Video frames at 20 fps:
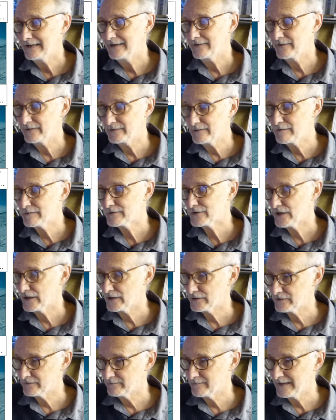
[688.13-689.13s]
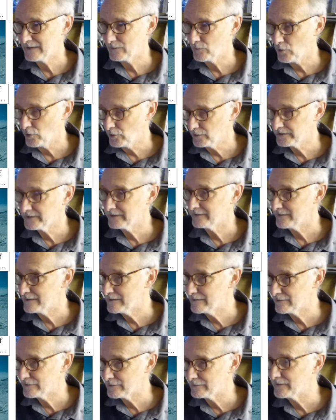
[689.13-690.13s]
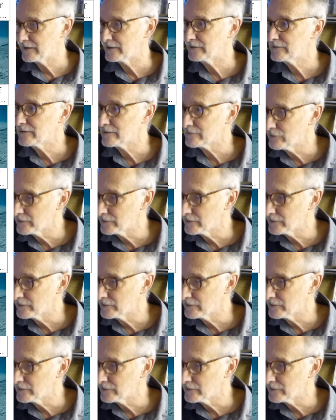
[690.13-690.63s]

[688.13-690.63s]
in the discharge of meltwater in these two photos,